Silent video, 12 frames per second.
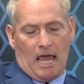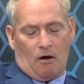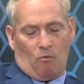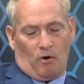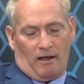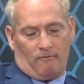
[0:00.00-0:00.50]

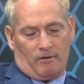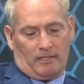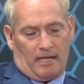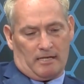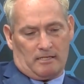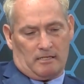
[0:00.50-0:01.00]
What I've
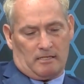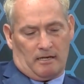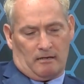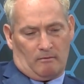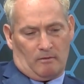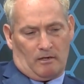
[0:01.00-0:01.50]
realized is
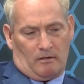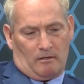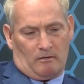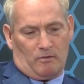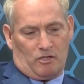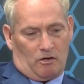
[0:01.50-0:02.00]
that uh,
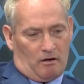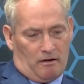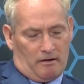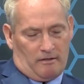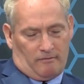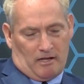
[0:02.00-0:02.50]
the
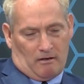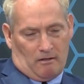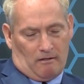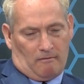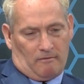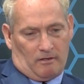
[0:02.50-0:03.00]
majority, if not
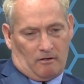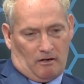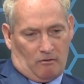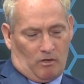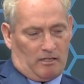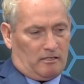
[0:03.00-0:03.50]
all, the
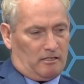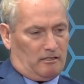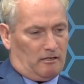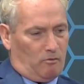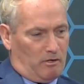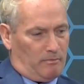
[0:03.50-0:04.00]
car
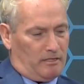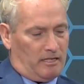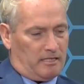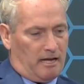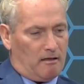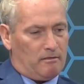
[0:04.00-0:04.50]
washing equipment
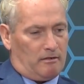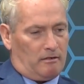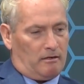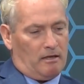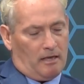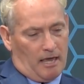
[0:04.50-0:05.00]
that's out
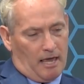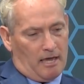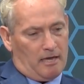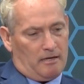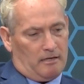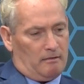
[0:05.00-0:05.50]
there
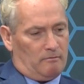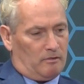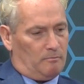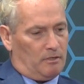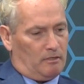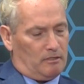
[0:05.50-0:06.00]
a, it
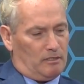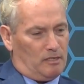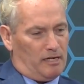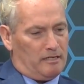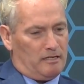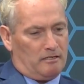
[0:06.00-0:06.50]
was built in
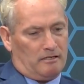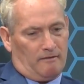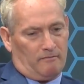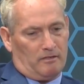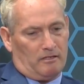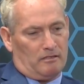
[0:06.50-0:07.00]

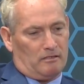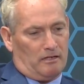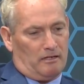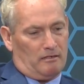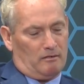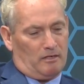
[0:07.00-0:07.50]
1970s and